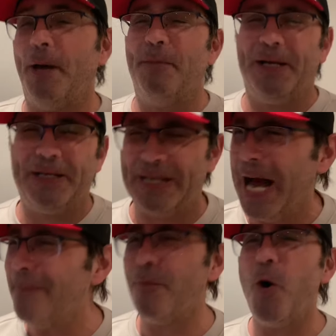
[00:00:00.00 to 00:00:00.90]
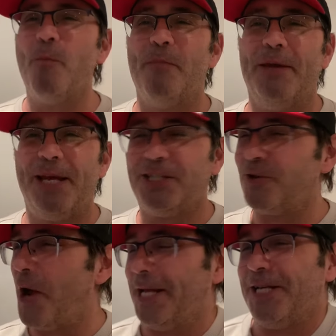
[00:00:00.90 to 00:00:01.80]
But come on, man, that's
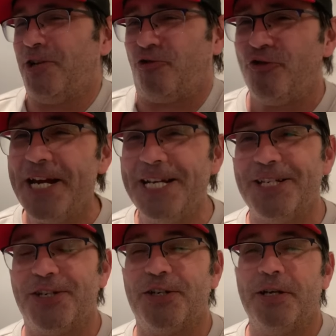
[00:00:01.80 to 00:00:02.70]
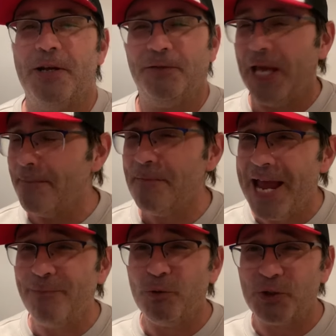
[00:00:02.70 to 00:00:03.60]
like cringe. That
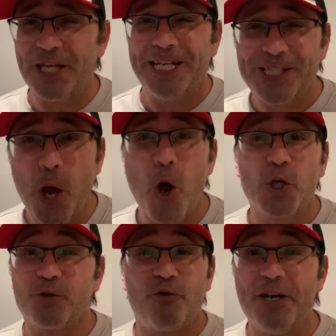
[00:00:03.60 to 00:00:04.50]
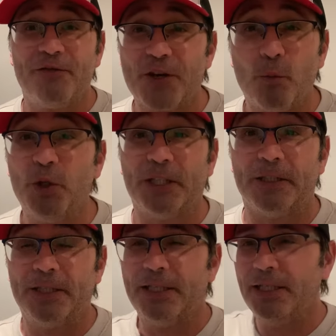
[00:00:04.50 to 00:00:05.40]
man will sell his arse for anything, won't he?
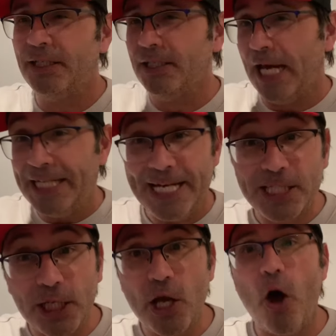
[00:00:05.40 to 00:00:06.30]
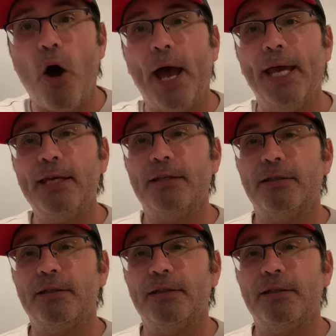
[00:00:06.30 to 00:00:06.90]
And he's the guy